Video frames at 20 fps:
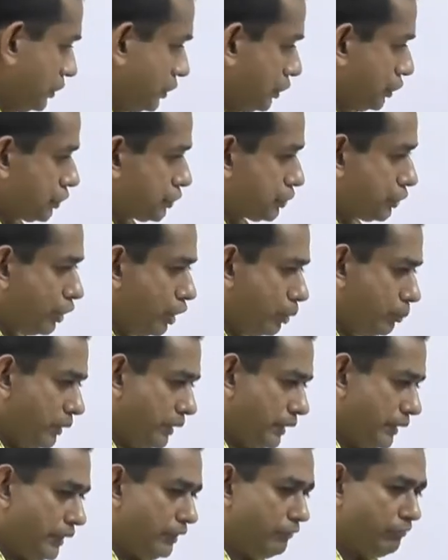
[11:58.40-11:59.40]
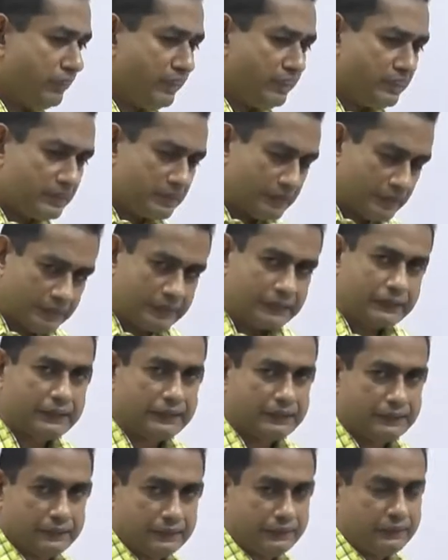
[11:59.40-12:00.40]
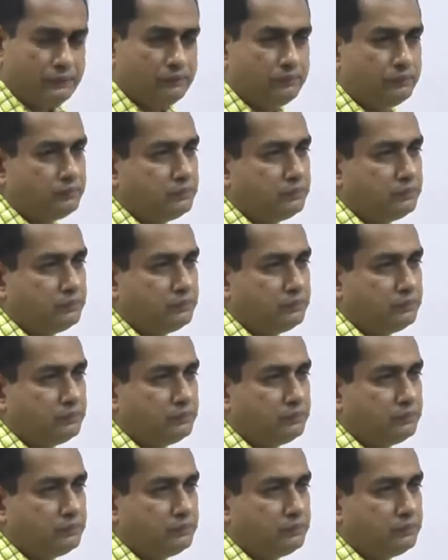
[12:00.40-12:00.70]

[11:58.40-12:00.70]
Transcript: so many events occur,